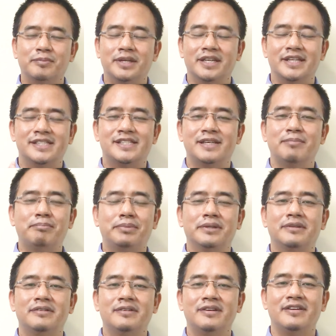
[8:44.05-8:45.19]
but a
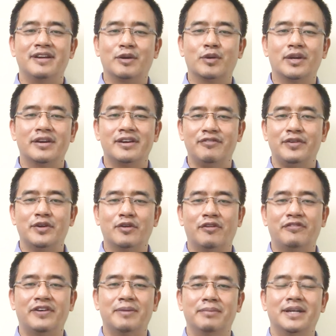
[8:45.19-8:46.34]
simple regular review
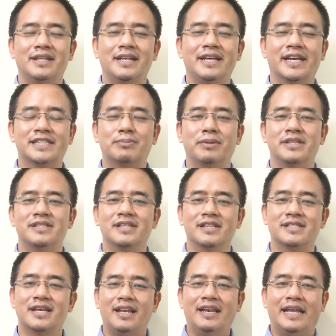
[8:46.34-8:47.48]
of our monthly
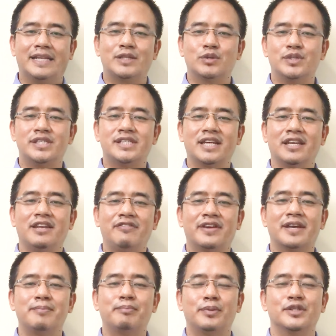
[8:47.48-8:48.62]
expenses led to
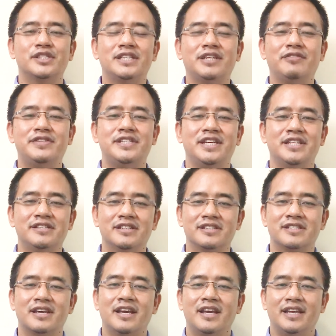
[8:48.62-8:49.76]
significant positive
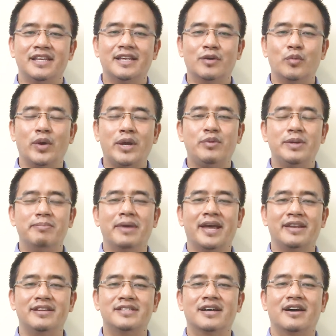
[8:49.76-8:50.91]
changes in the way we
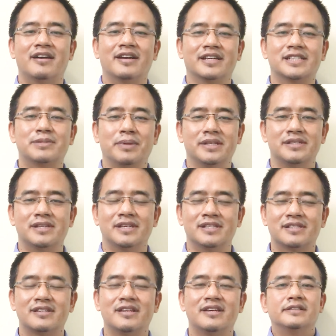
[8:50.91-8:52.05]
manage our expenses.